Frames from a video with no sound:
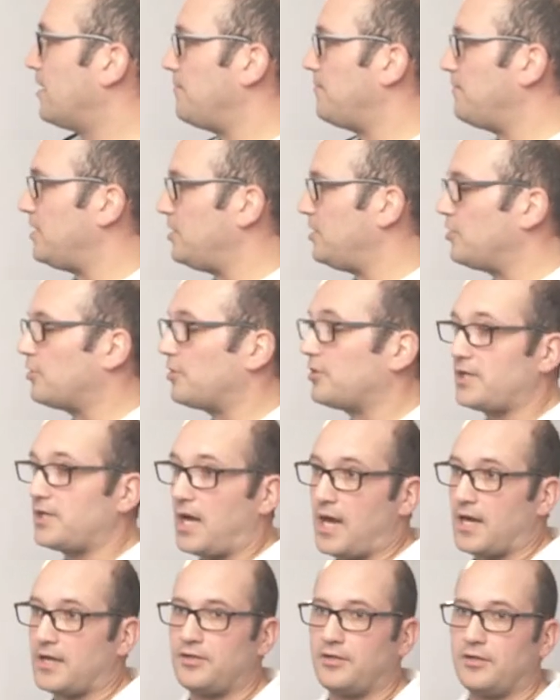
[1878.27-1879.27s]
be your
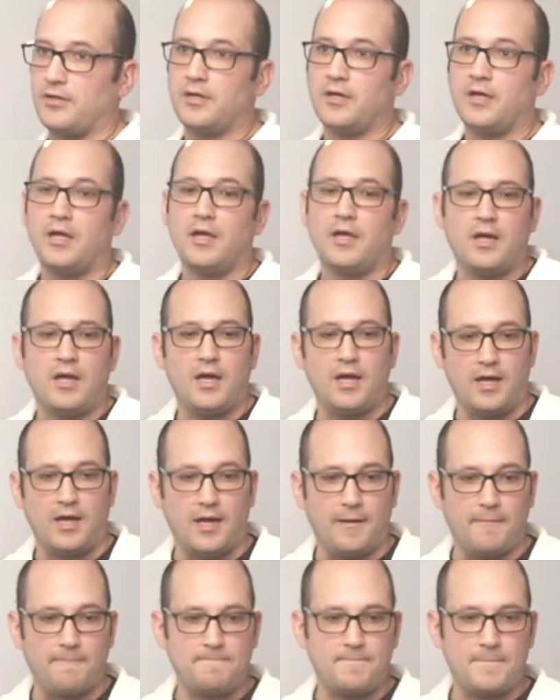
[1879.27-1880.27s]
doctor.
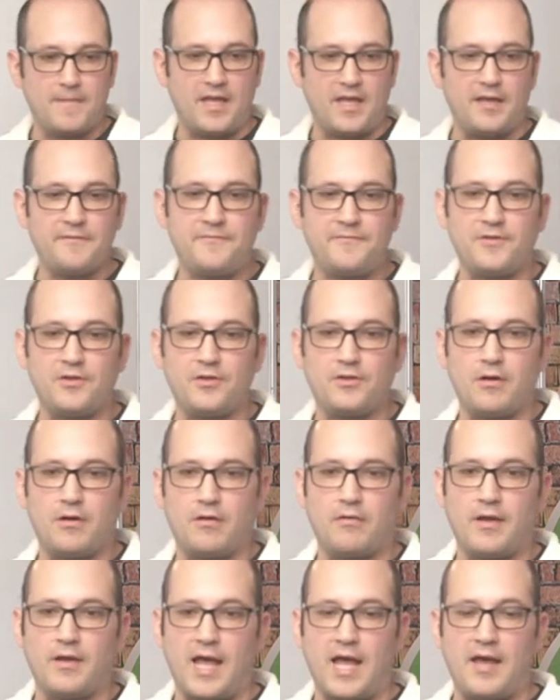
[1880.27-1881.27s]
Um, if you
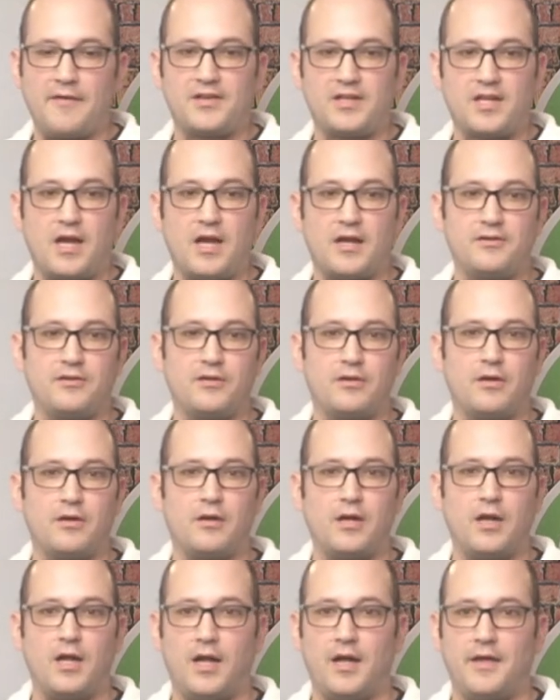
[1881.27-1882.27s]
don't have a doctor,
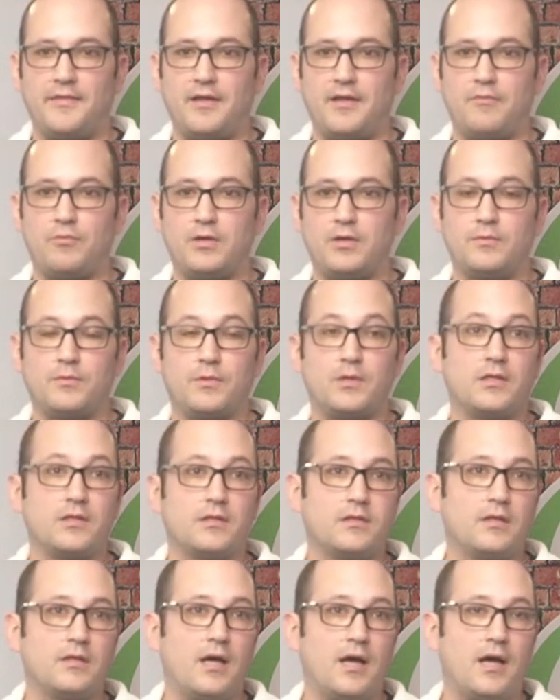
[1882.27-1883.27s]
uh, then we will
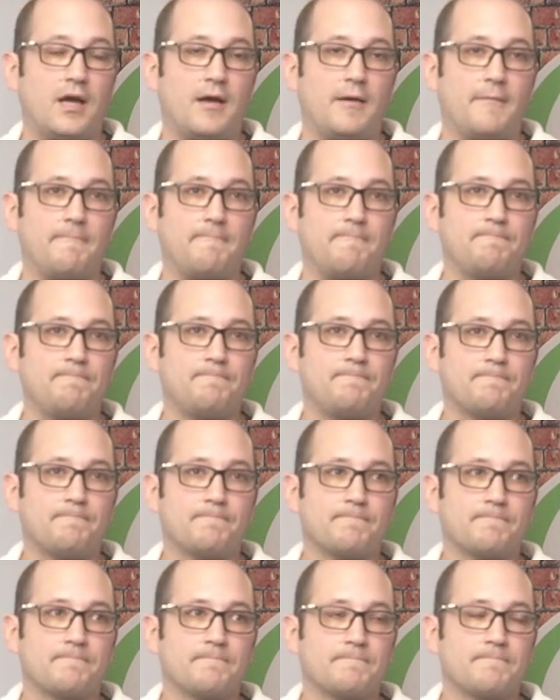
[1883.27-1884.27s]
um,
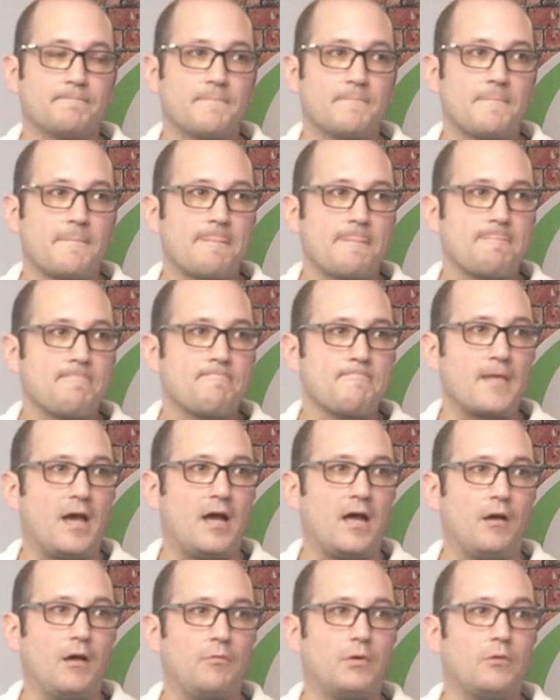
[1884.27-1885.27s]

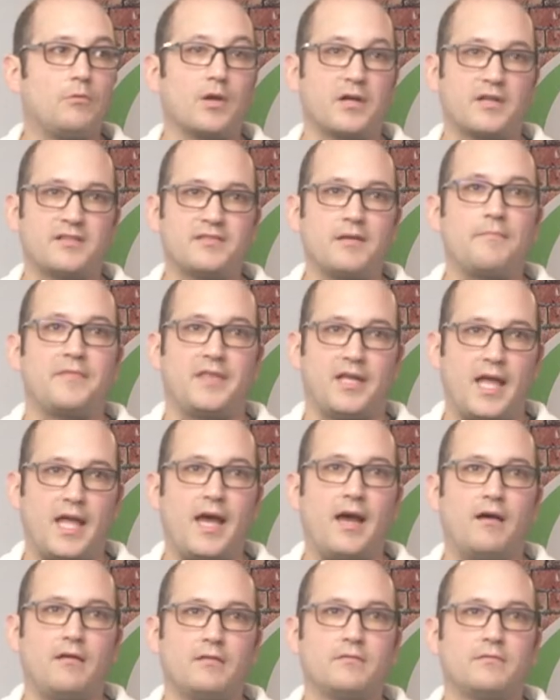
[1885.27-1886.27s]
uh, we'll work something
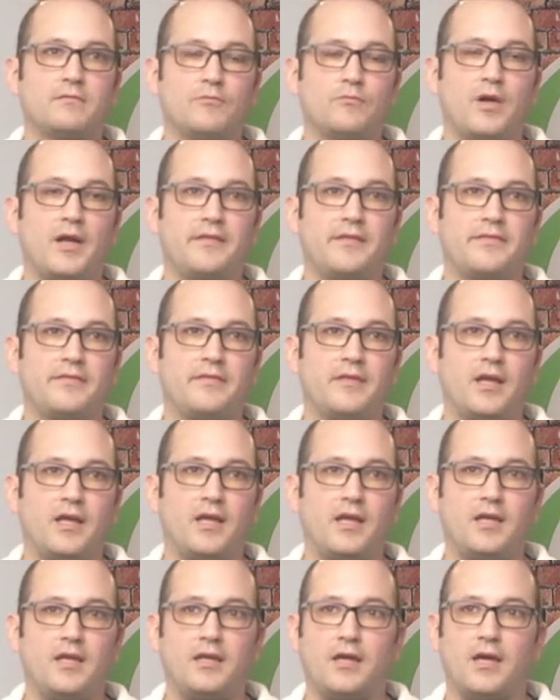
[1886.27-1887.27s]
out with
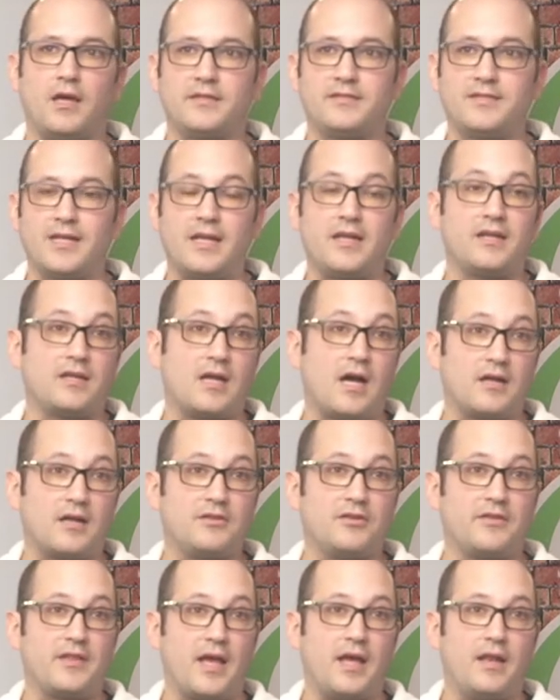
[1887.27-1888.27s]
a attending
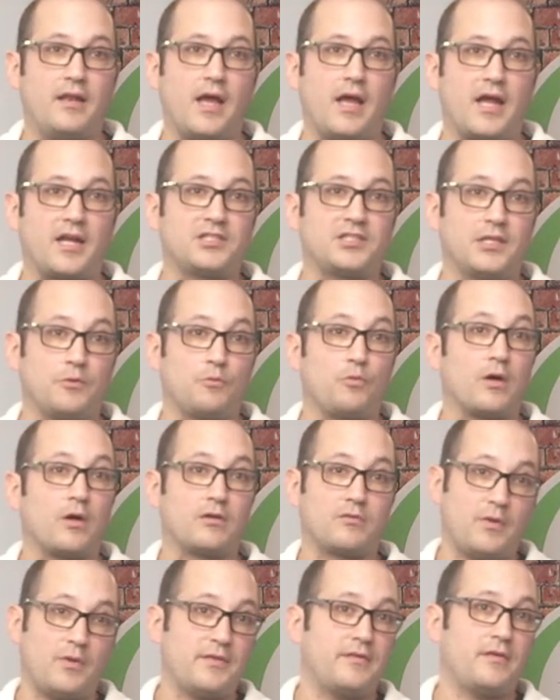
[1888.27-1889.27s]
doctor that actually worked
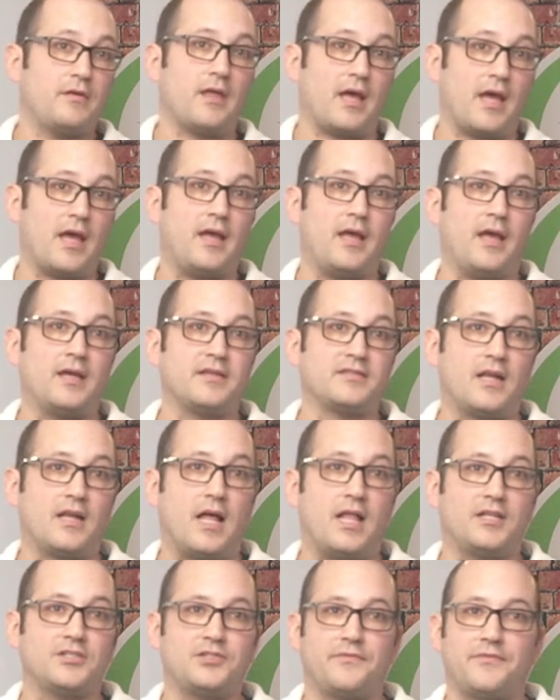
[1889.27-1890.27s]
with you that has
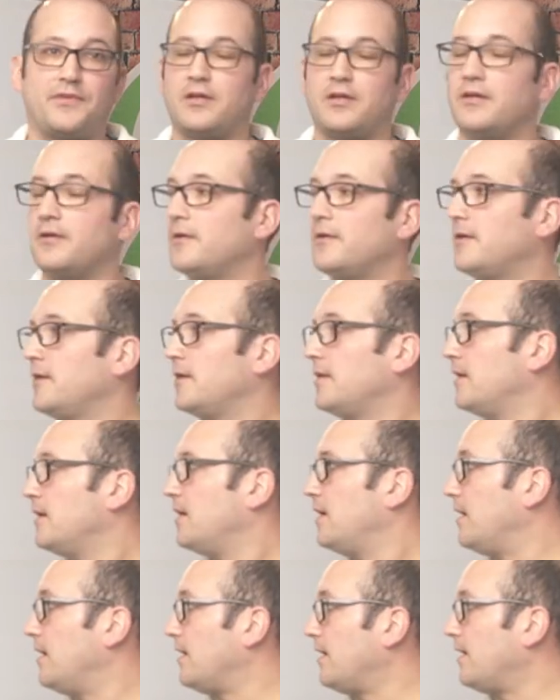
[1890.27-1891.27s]
knowledge of you.
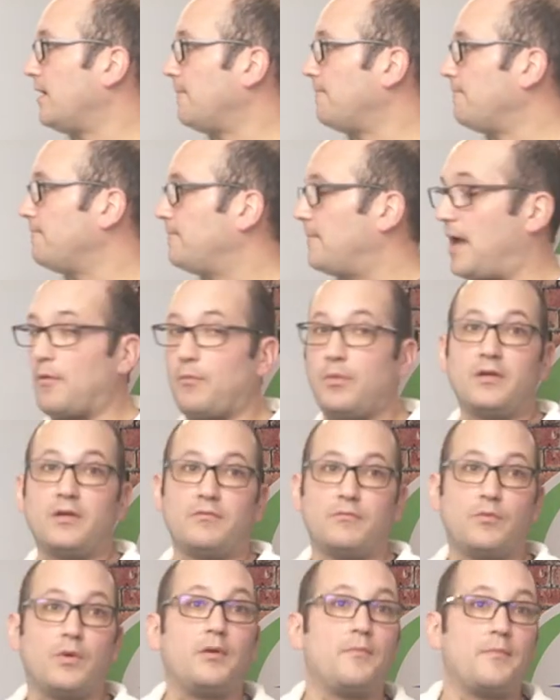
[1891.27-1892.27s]
Um, and we'll,
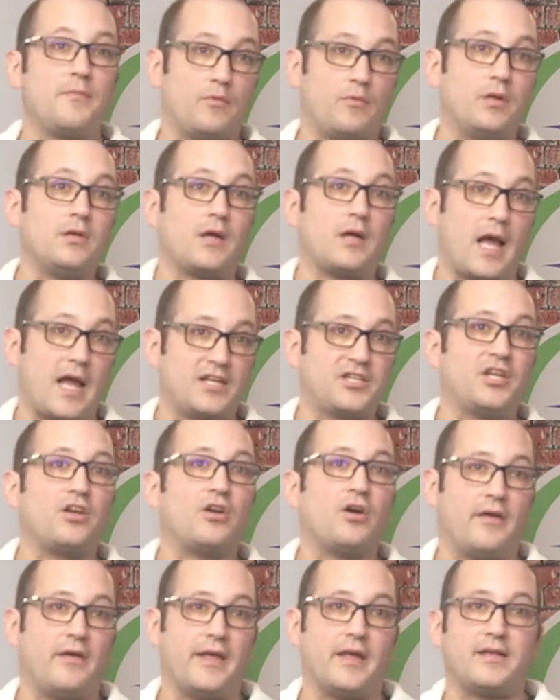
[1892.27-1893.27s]
we'll, we'll actually
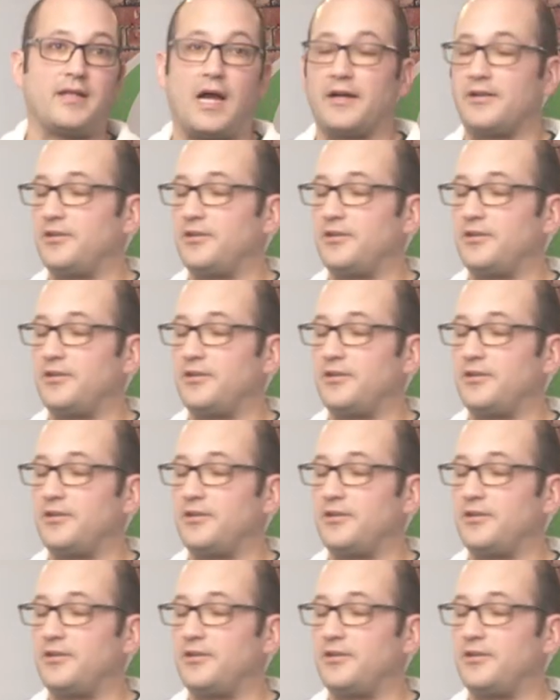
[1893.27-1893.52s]
call that doctor